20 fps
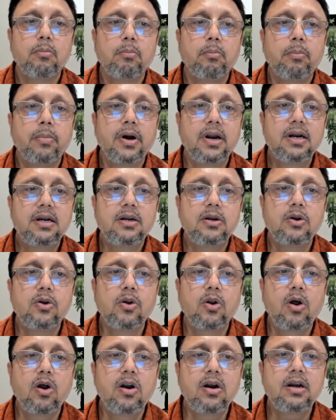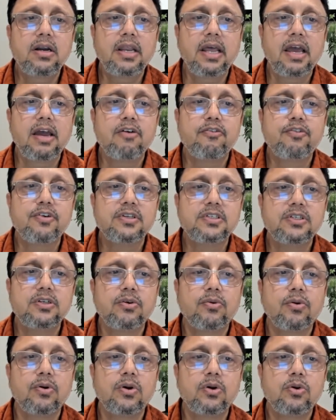but not F is
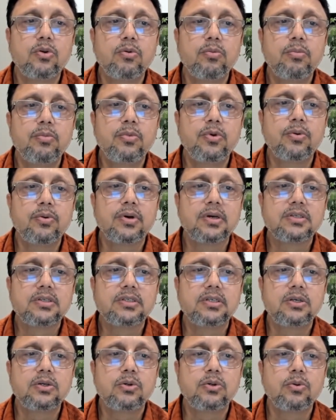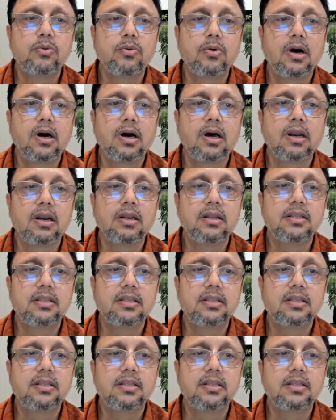equal to mu s into R.